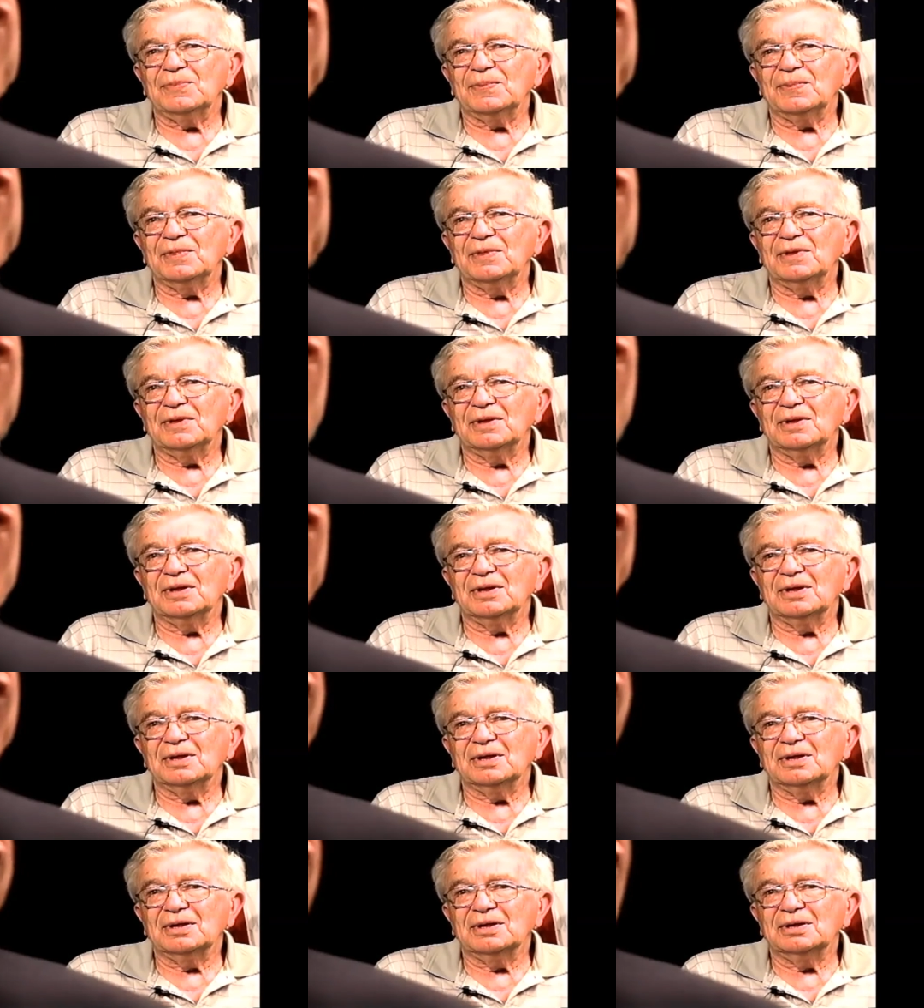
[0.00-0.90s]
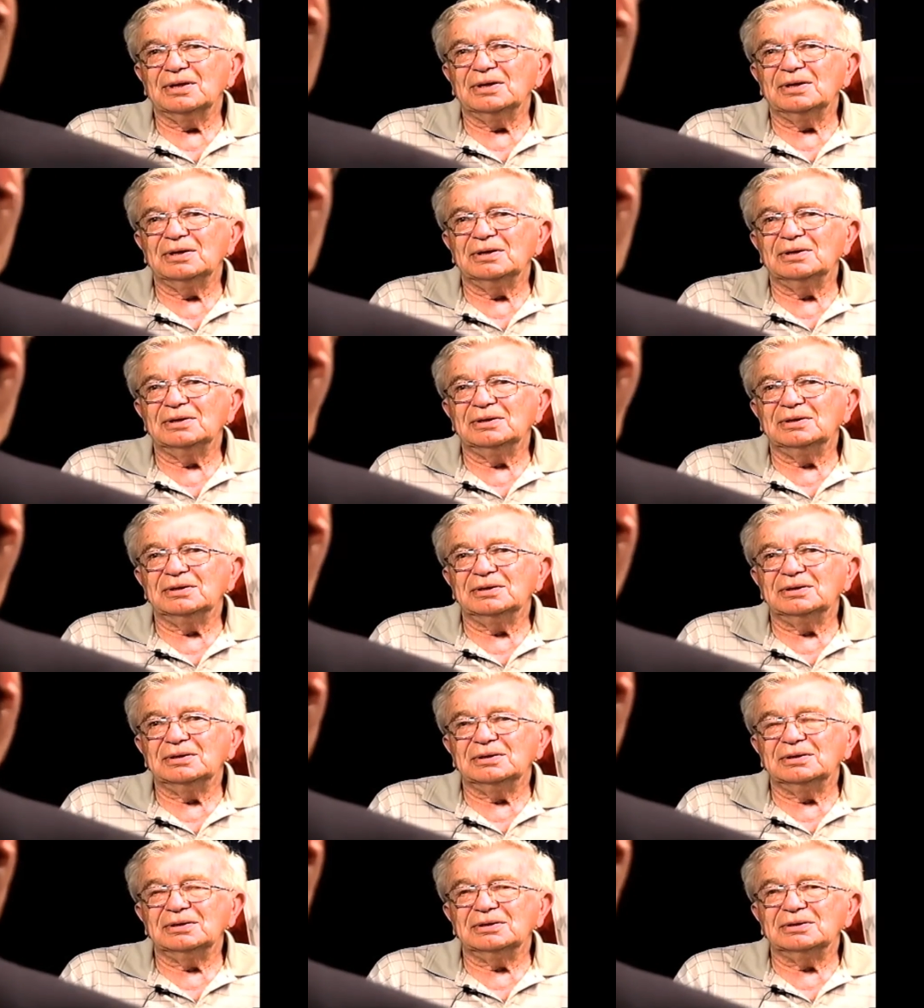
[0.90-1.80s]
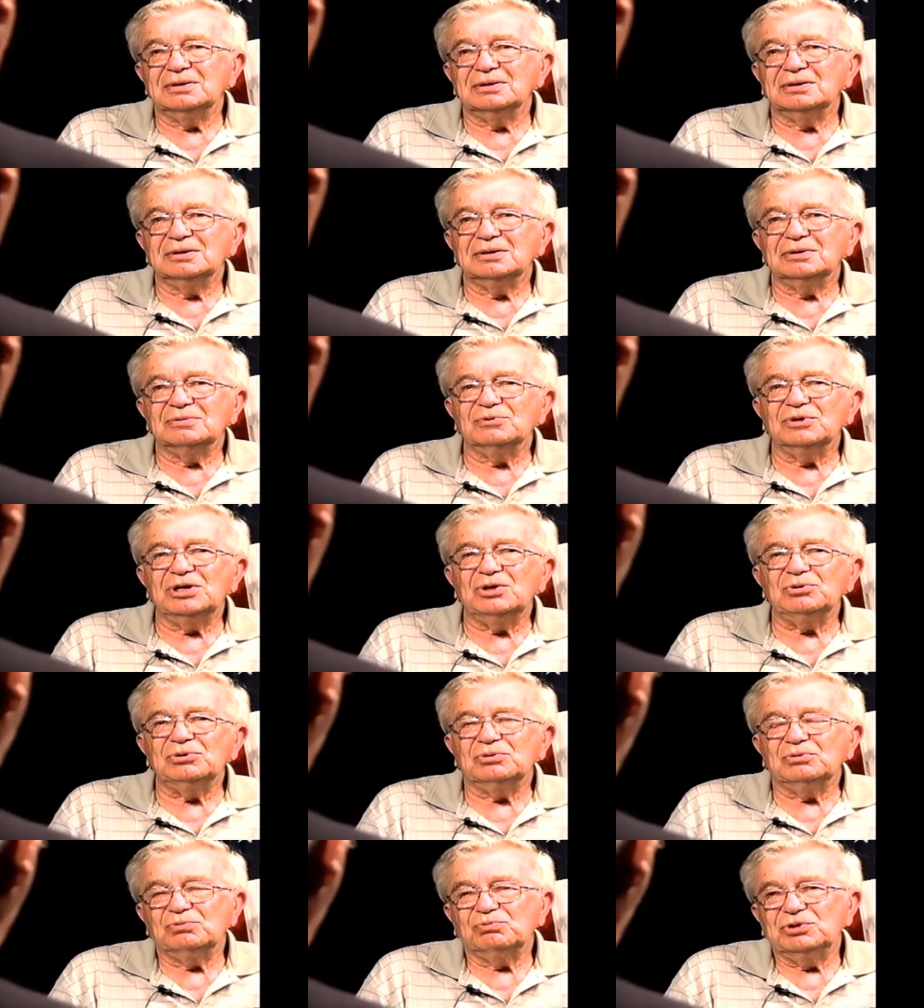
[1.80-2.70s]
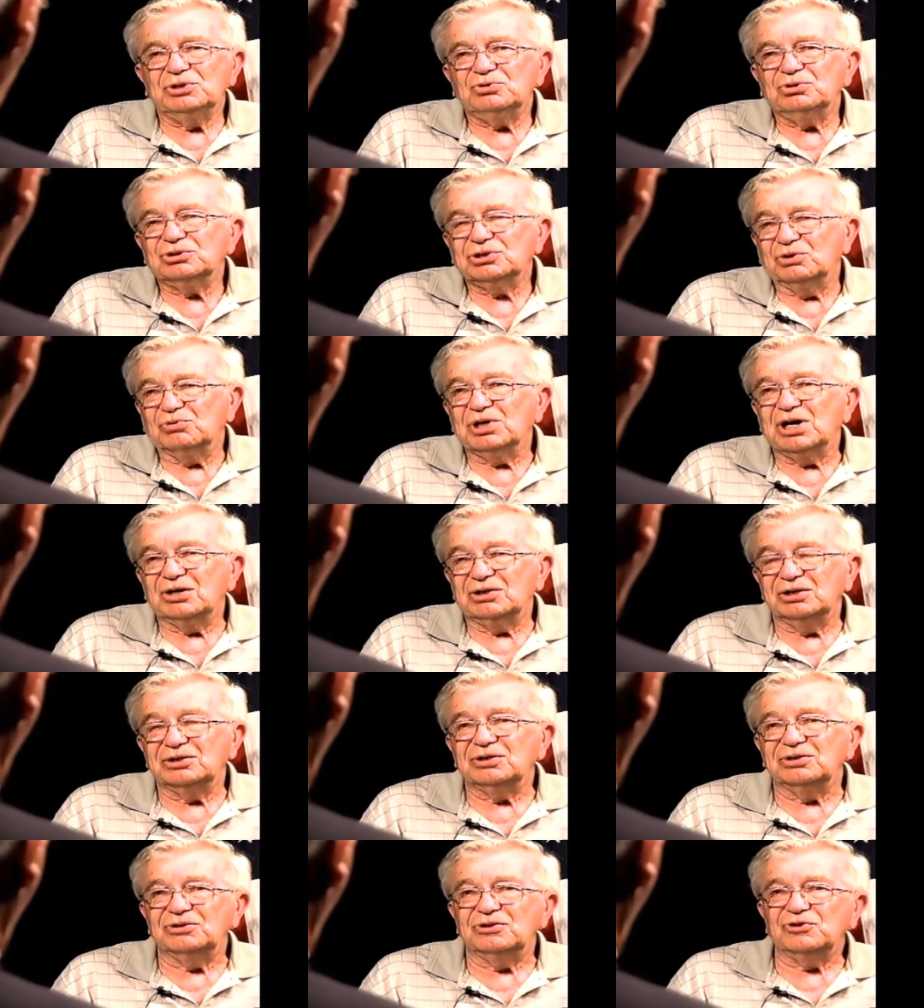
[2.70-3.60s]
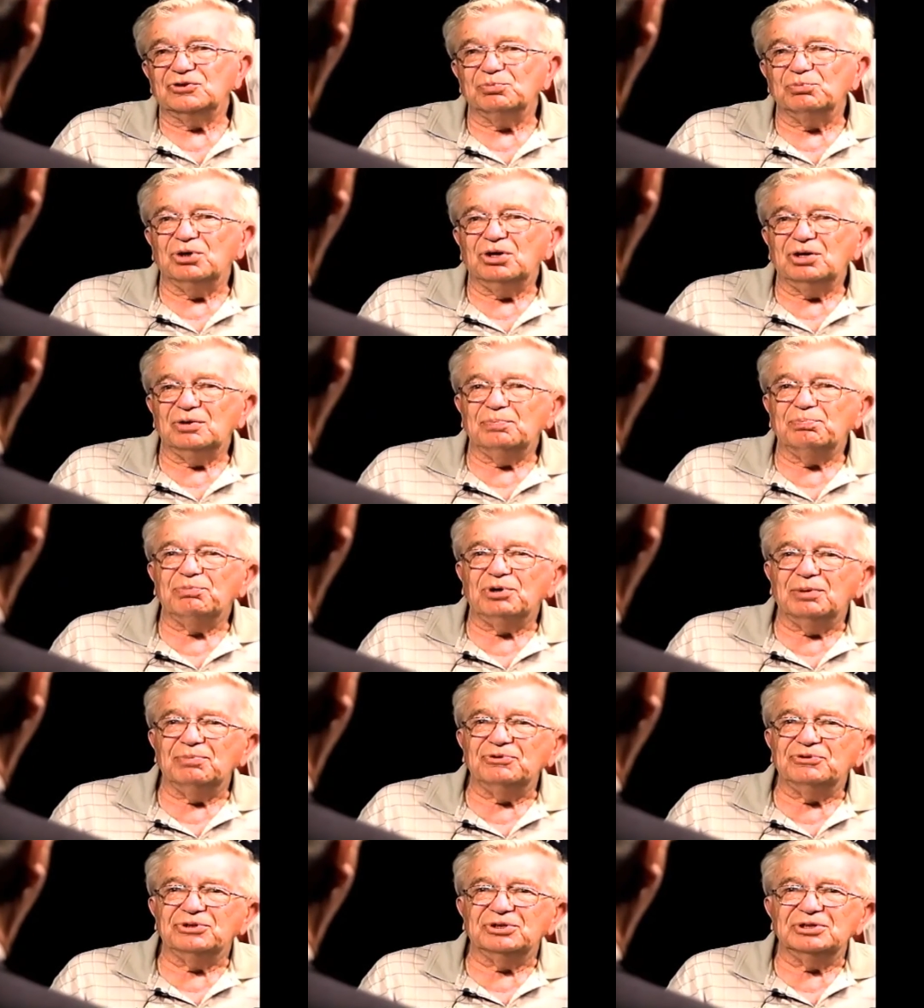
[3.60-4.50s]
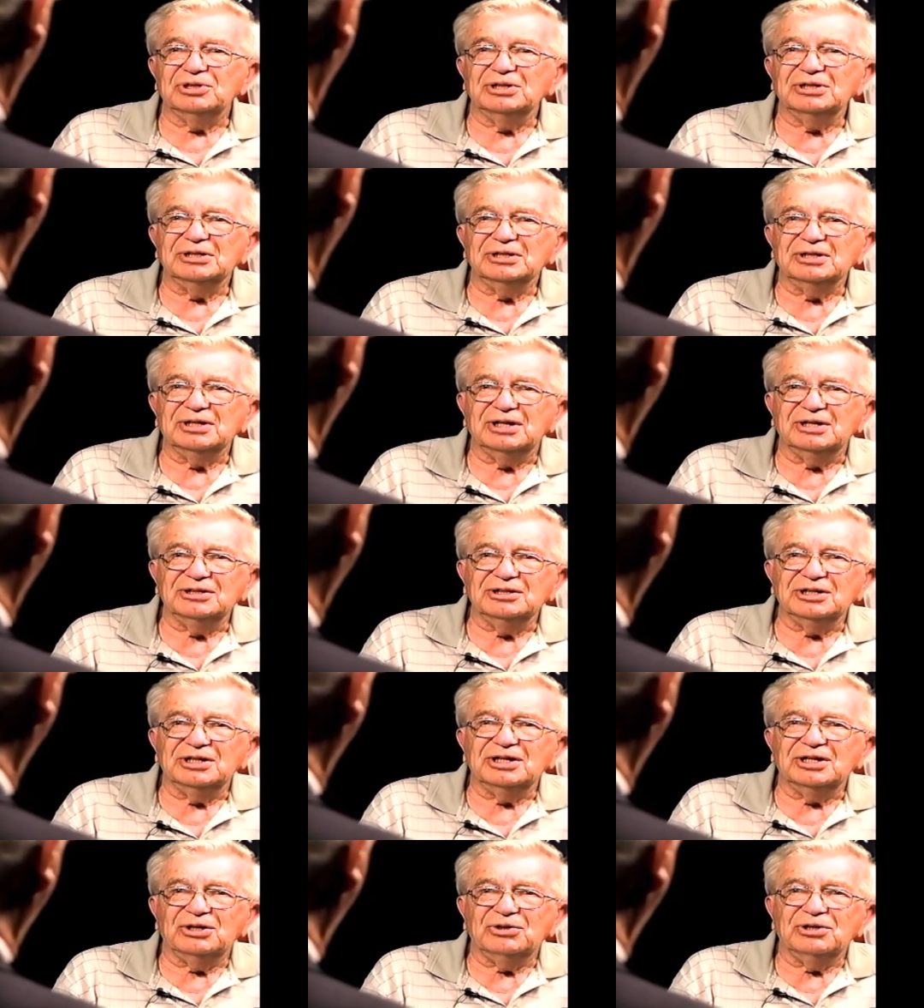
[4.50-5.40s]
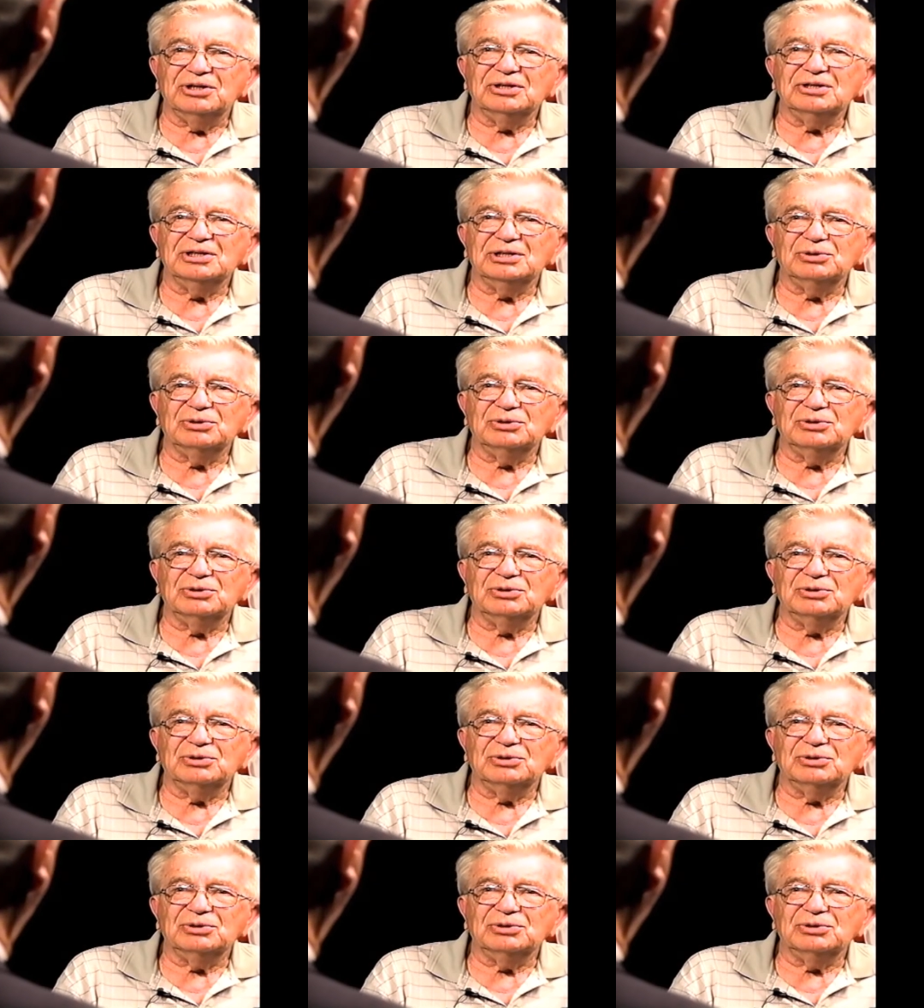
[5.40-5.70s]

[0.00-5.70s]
to kind of unwind a little bit? Well, we could go out into the small pubs in the area. There